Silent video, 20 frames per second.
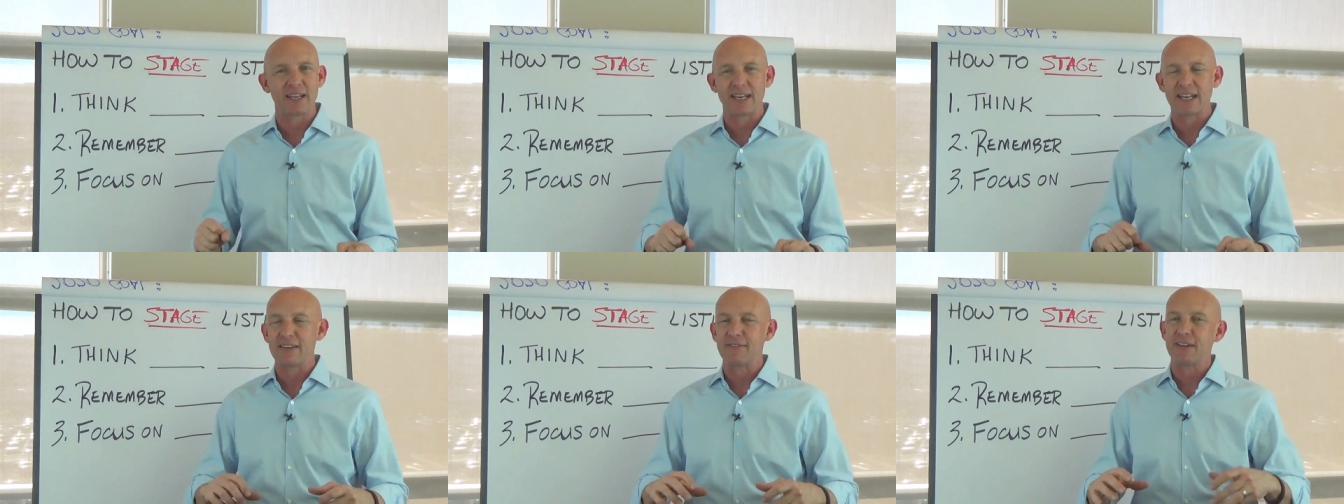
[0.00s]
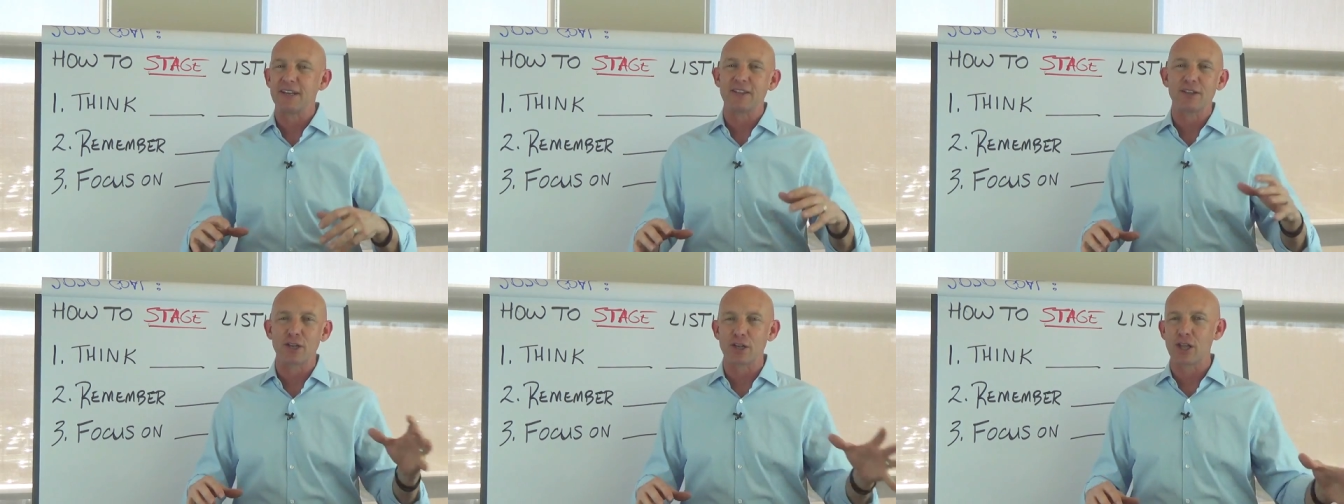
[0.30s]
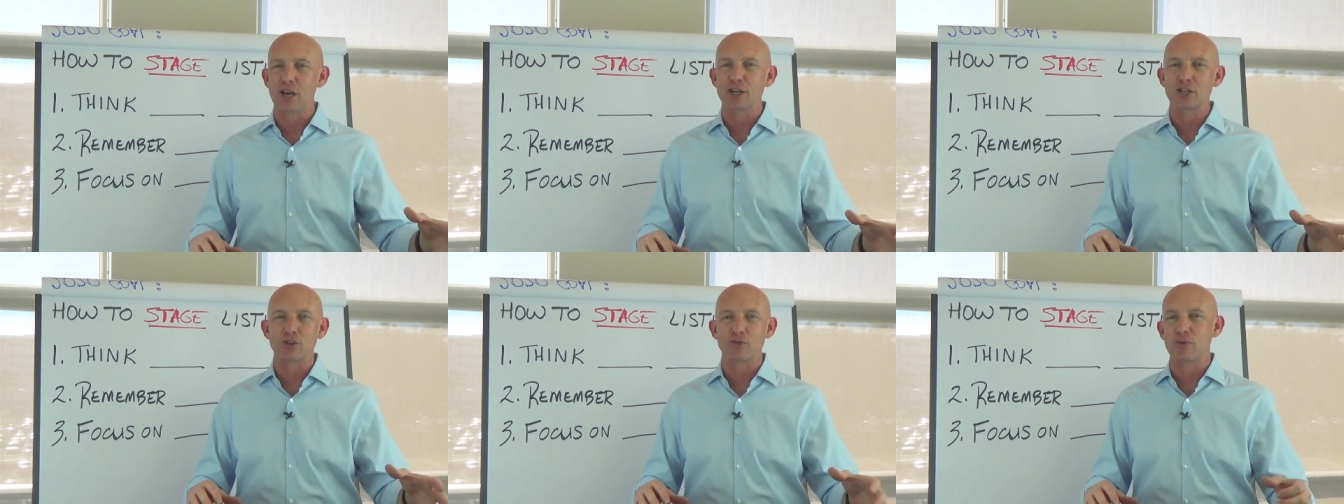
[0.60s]
And even in the
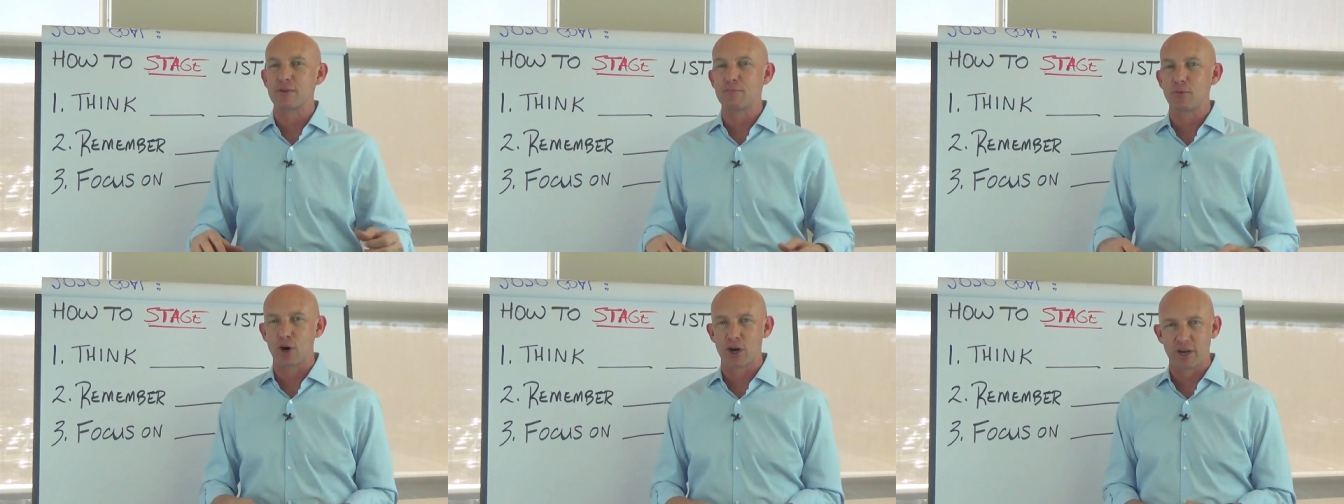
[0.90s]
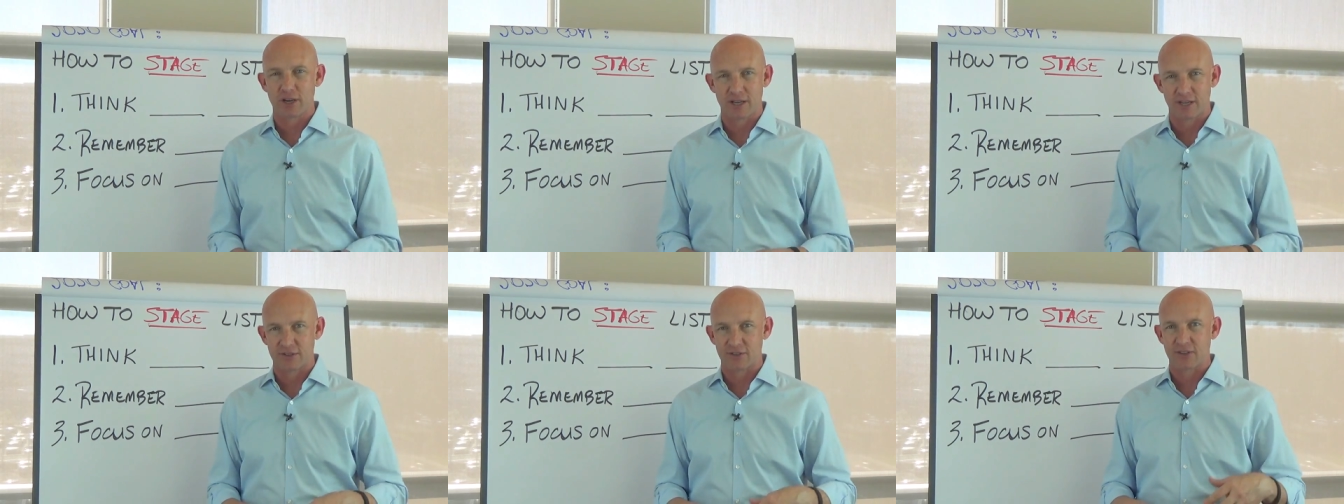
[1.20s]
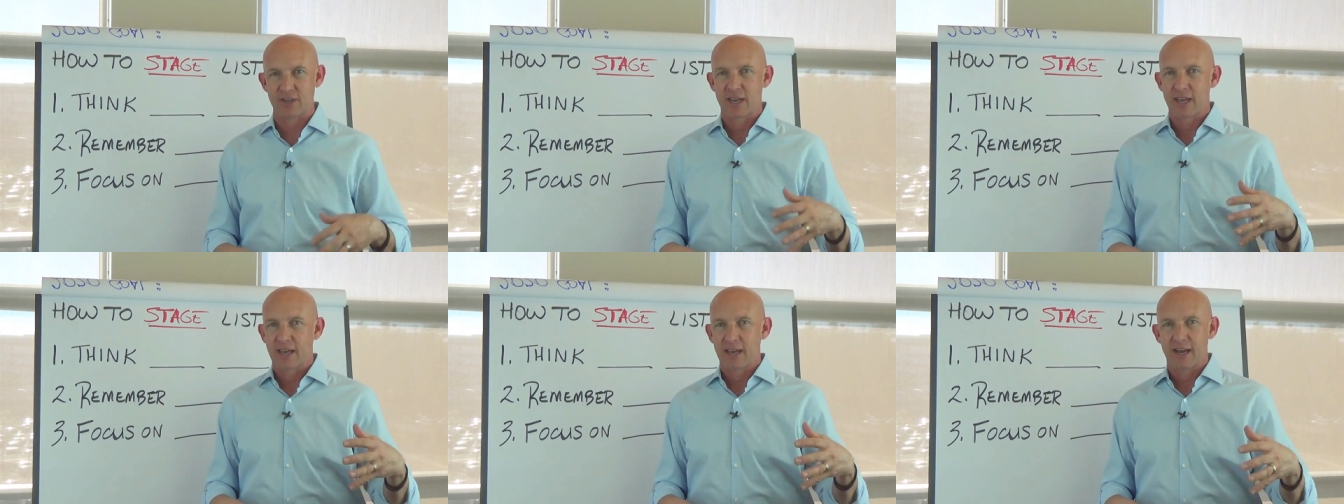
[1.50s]
luxury
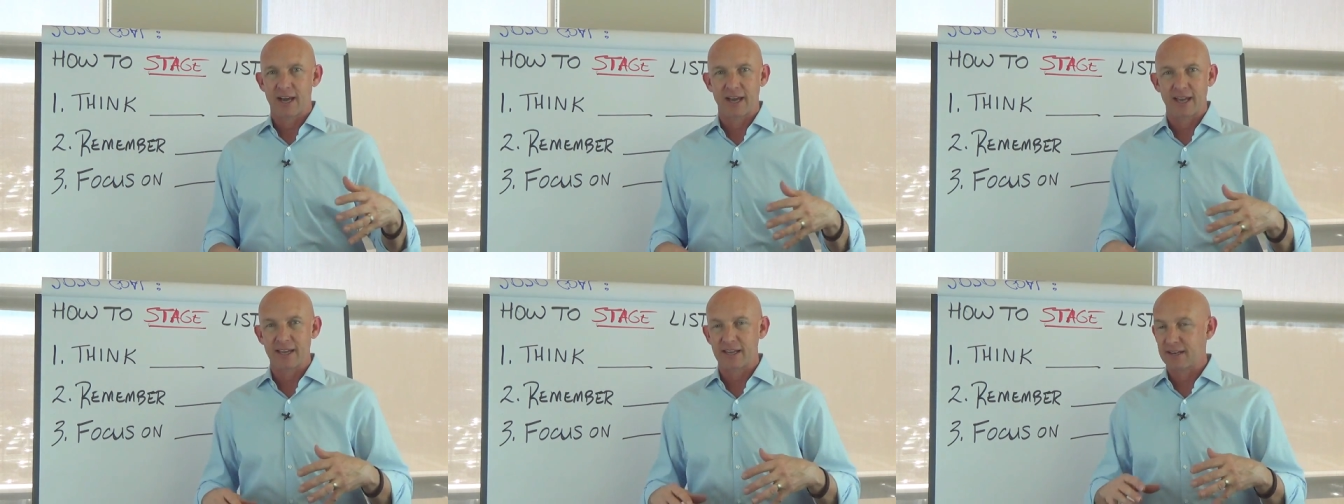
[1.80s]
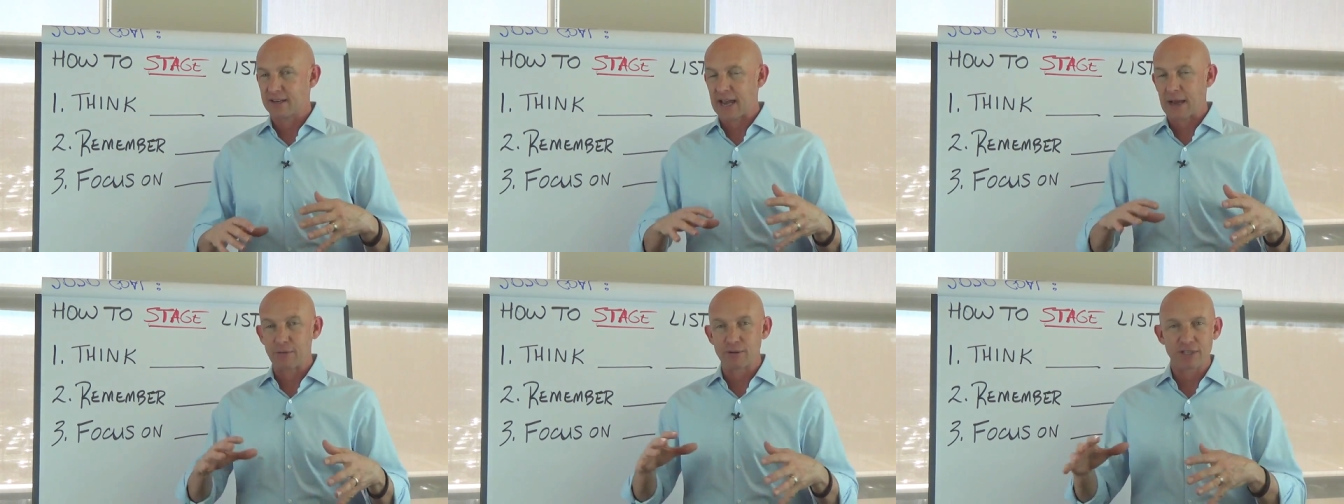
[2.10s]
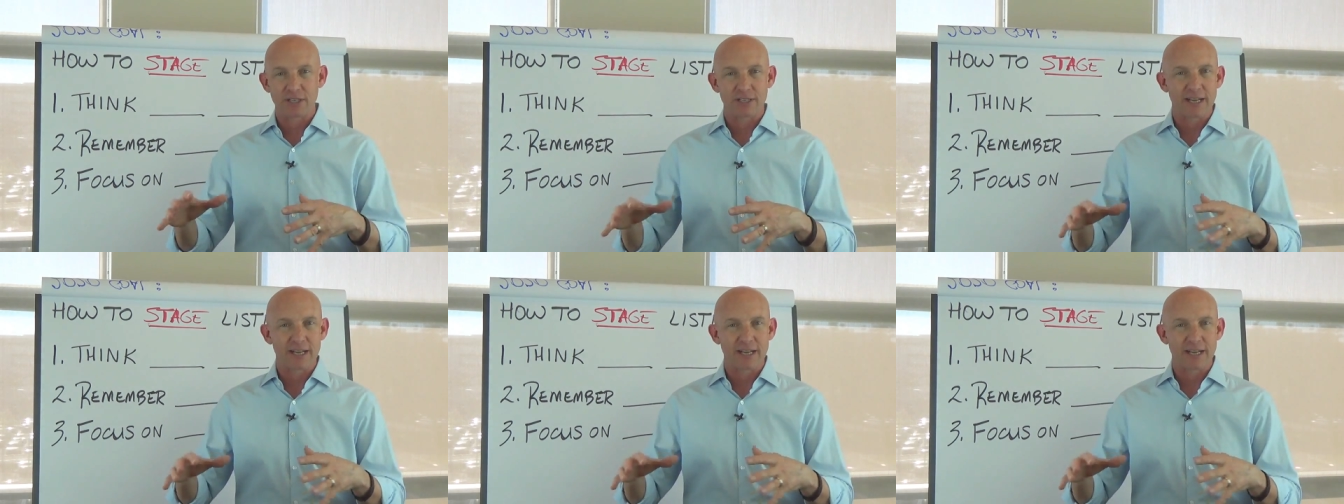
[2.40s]
markets, I was